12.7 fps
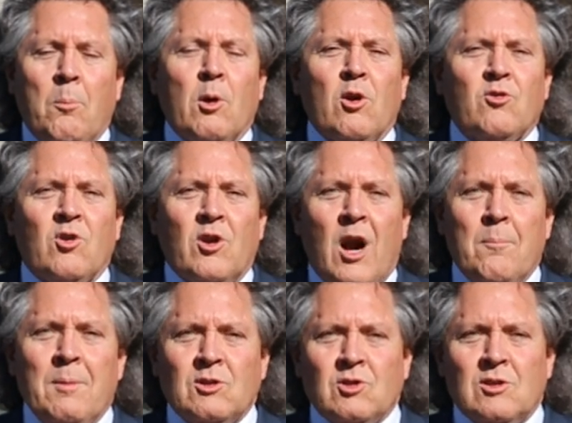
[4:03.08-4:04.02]
Burleson, our
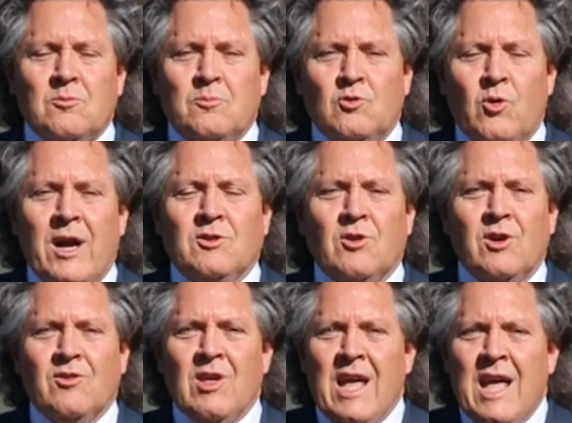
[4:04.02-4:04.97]
missions director,
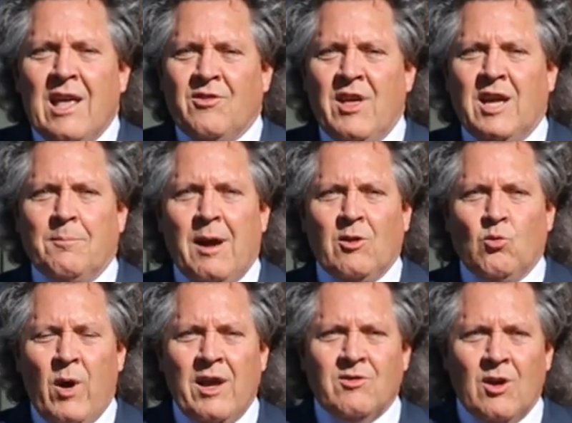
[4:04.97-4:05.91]
is thinking about
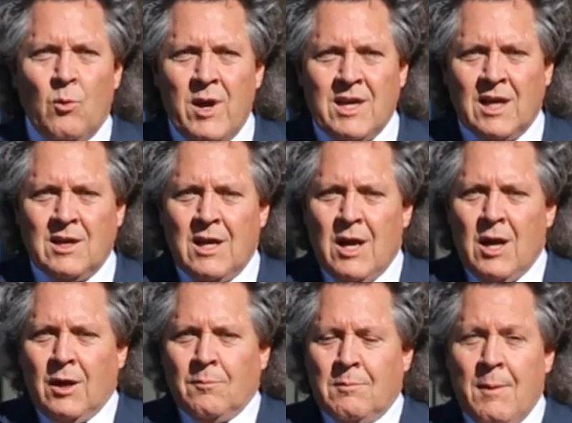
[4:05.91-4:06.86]
ways that we can
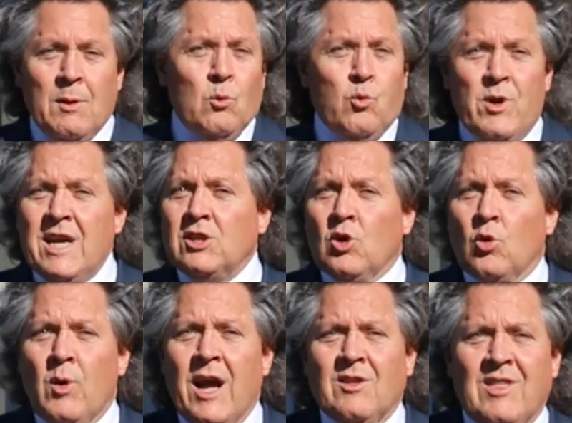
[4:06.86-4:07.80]
maybe
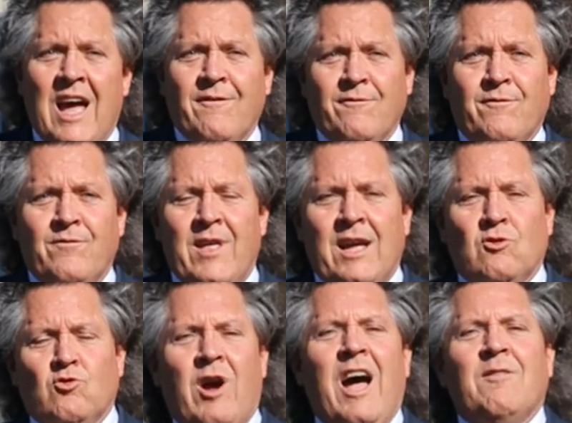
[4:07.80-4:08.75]
redirect that, that
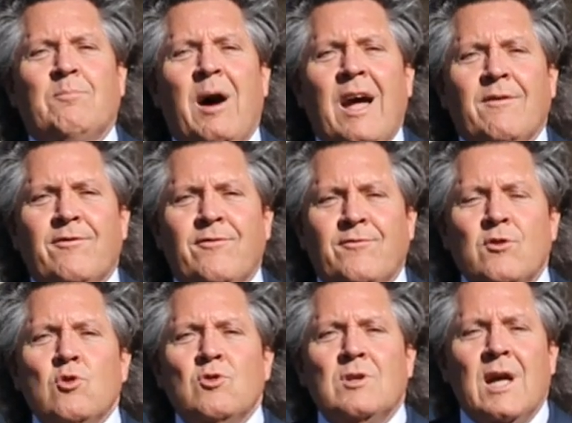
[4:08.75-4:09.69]
drive-by
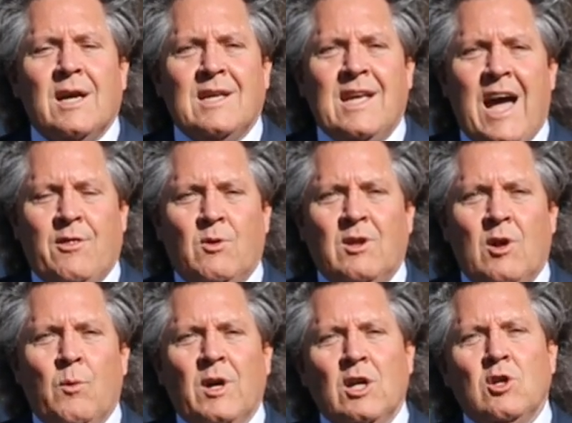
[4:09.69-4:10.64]
food uh, gathering that
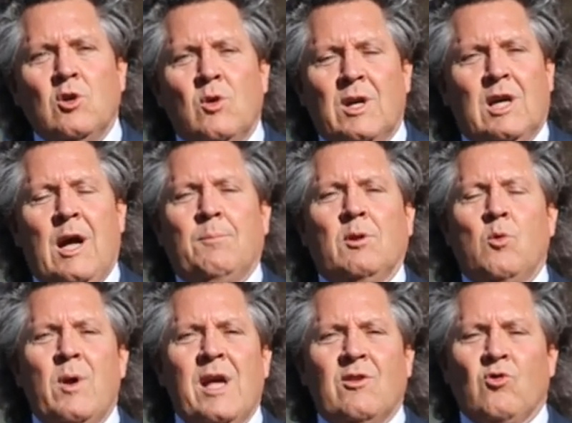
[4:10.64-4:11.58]
we're going to do in a couple of
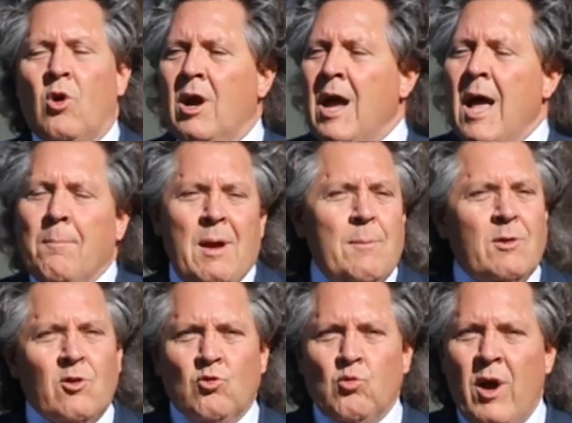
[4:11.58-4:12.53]
weeks. Or maybe
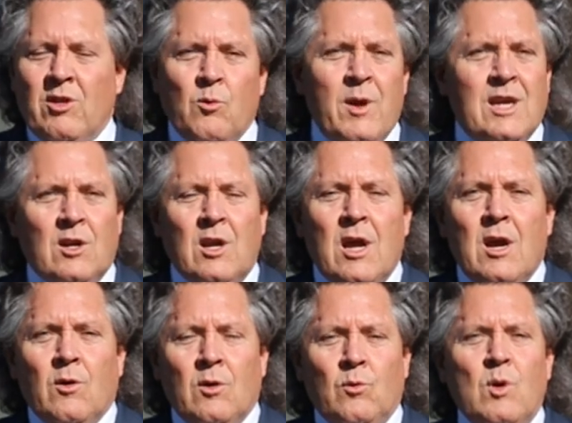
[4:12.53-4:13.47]
there's ways that we can
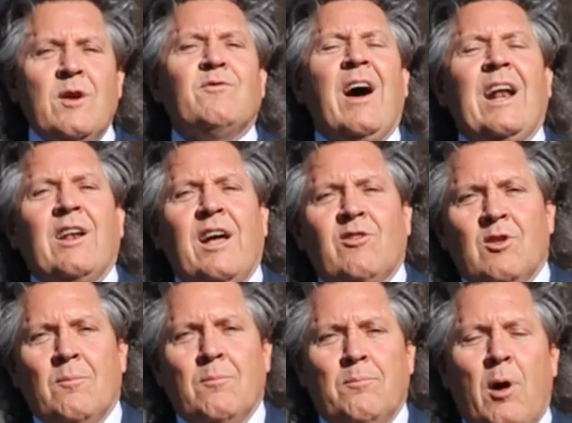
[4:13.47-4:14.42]
revitalize
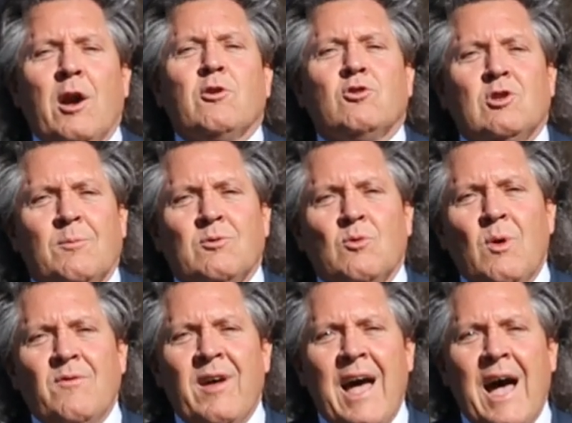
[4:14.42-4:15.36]
some partnerships that
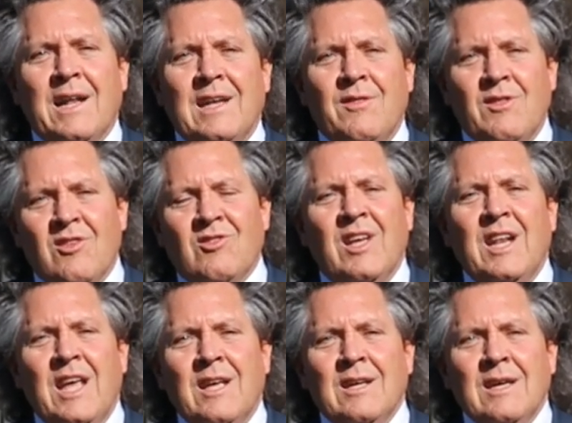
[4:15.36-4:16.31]
we've had in the
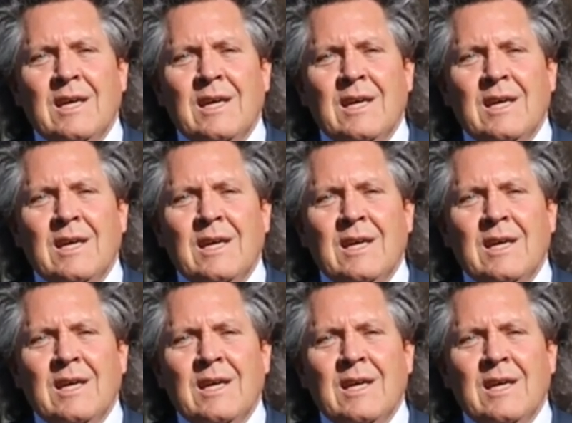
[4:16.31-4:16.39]
city.